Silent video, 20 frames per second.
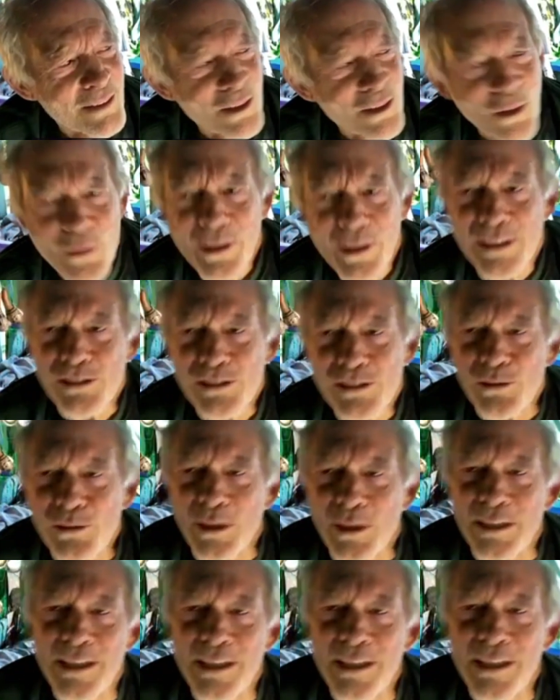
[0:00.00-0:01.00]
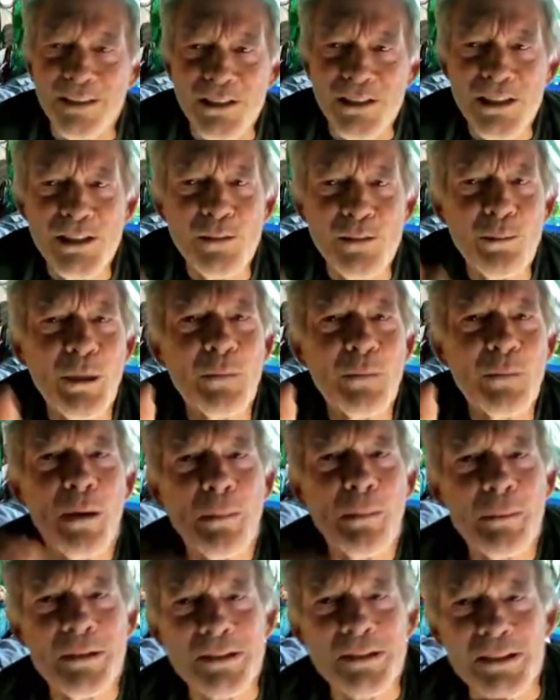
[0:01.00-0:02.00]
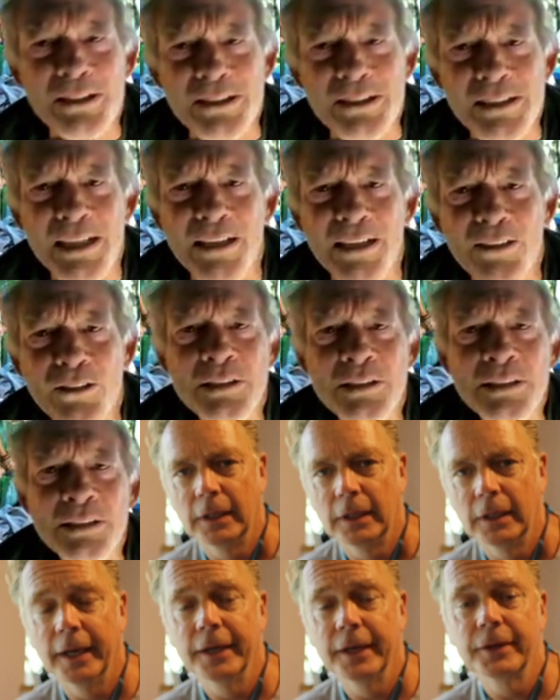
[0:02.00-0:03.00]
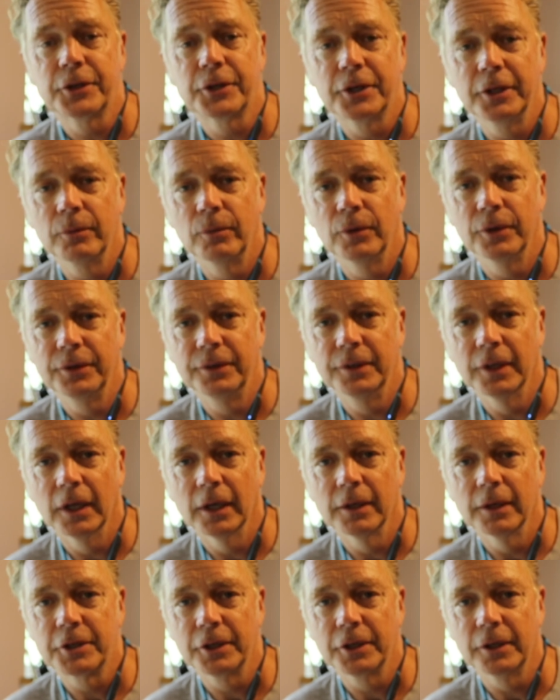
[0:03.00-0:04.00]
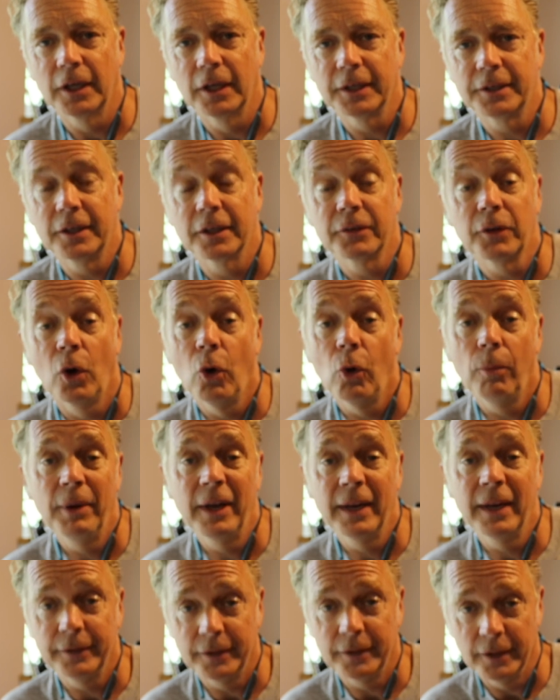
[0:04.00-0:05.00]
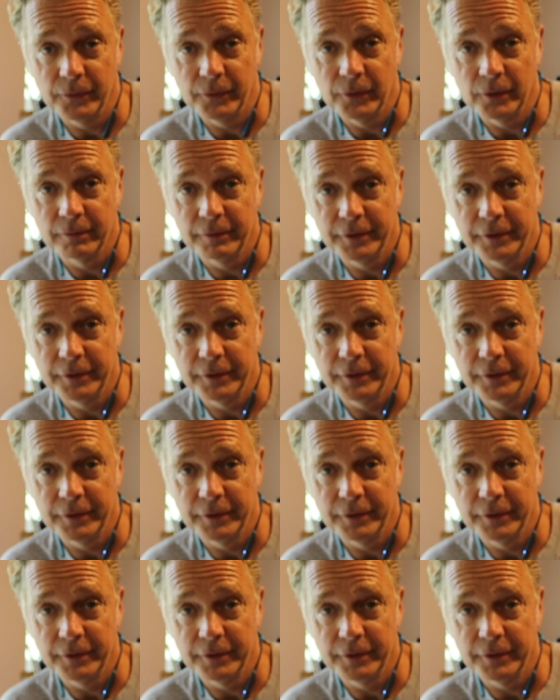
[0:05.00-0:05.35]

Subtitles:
Well, that's right. Like, she's a big publicist now. And she would, she'd like to get the whole band together.